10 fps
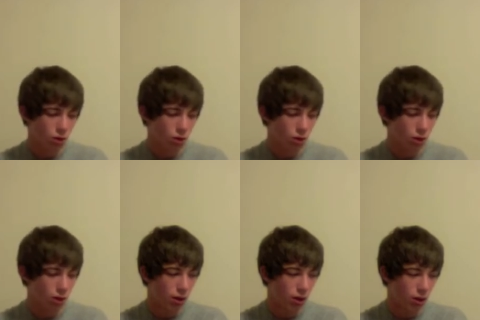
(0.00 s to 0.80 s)

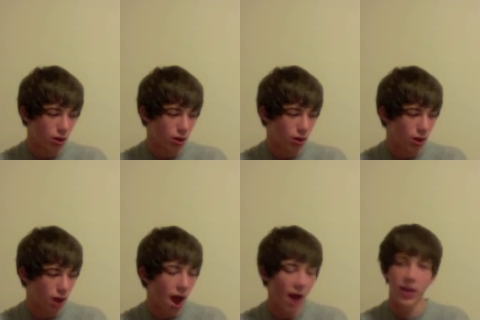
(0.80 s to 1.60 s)

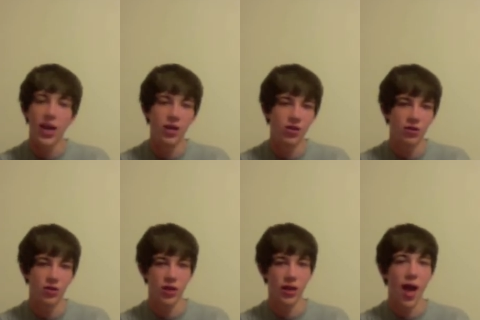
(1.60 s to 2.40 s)
how to catch
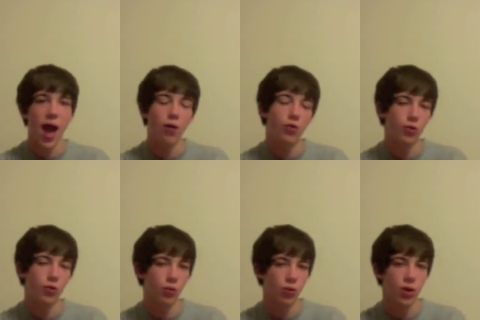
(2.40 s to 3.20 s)
fish, like a
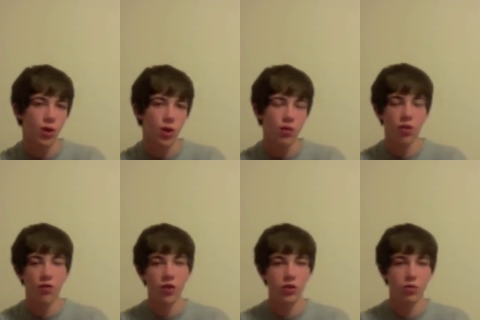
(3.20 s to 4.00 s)
how-to. So the
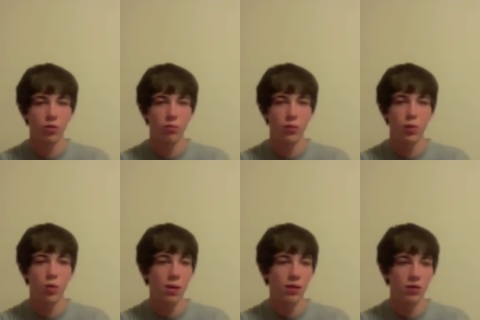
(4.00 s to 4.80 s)
first one would be, what
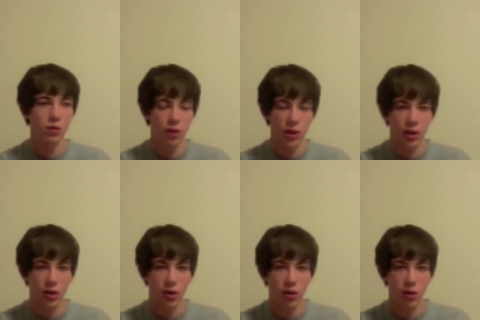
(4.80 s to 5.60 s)
makes you unique
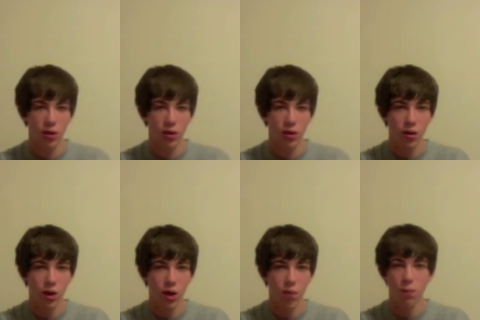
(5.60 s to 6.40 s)

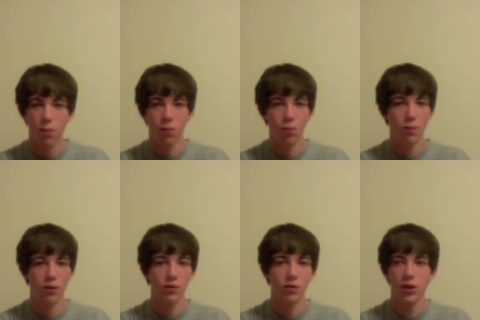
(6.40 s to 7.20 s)
of a
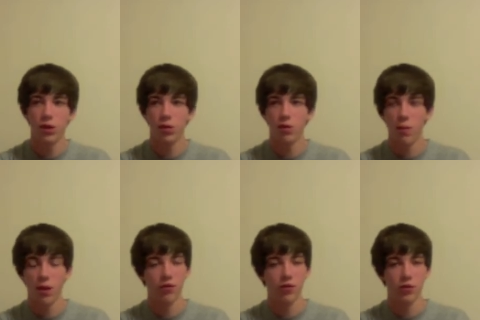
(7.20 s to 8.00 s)

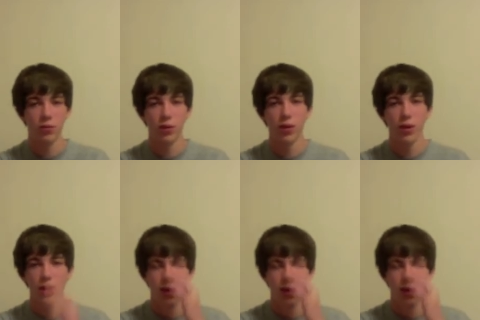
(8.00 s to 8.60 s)
bass fisherman? The